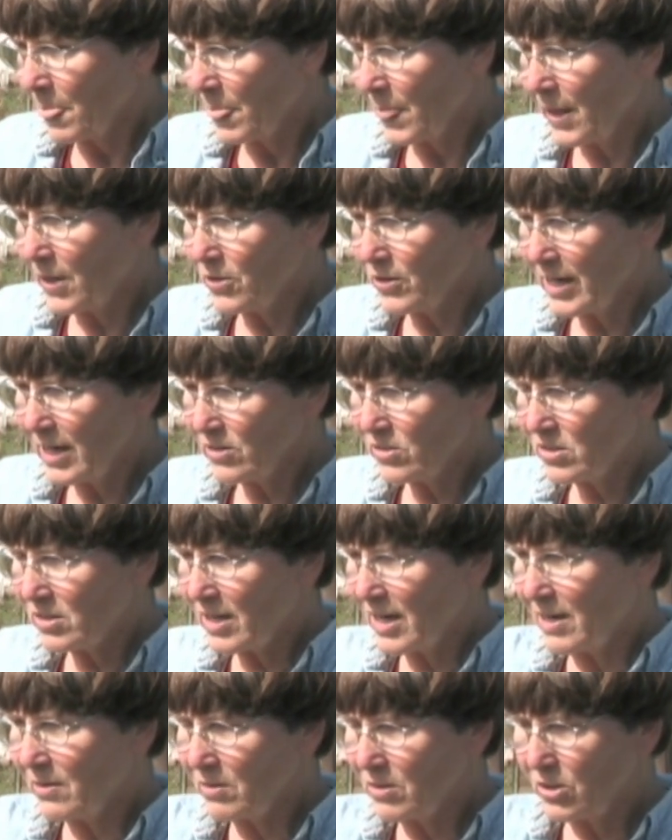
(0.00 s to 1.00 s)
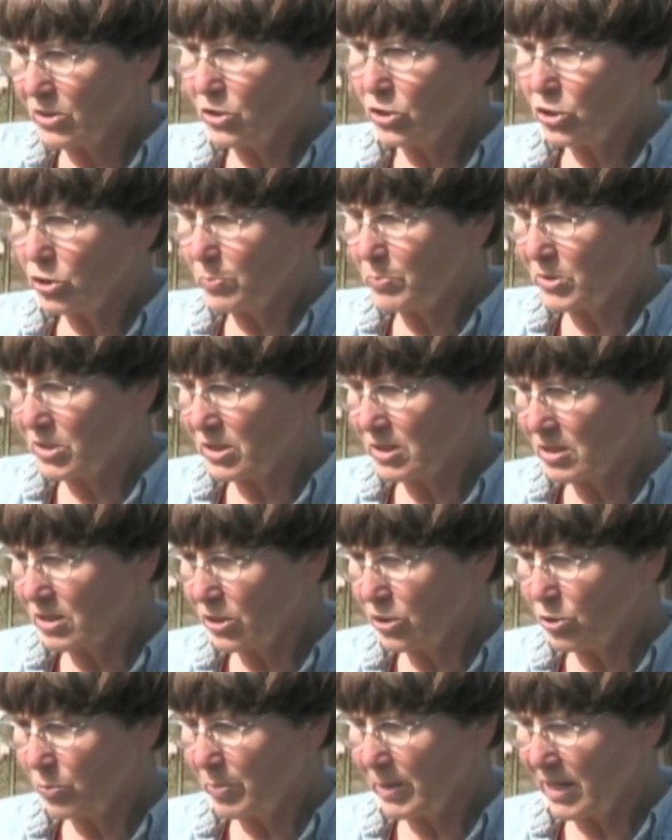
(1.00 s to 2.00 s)
that are outside the hoops, the
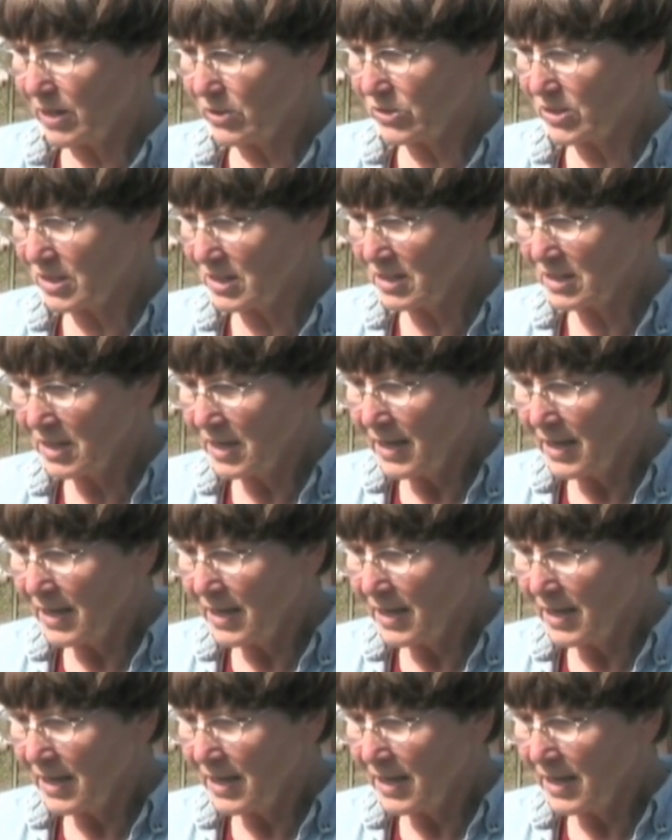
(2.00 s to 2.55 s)
hoop houses,